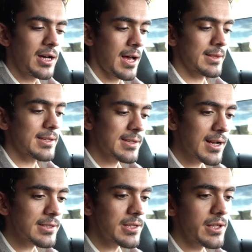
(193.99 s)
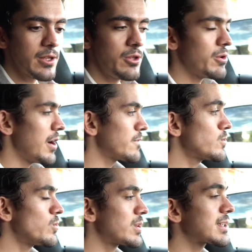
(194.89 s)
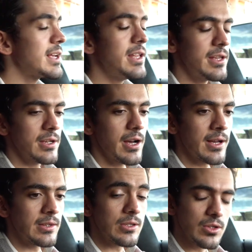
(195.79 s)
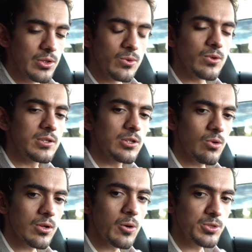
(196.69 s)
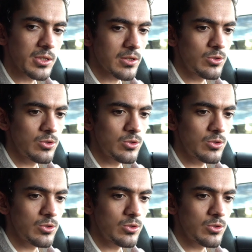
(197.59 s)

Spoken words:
and secondly you have to see and use those options.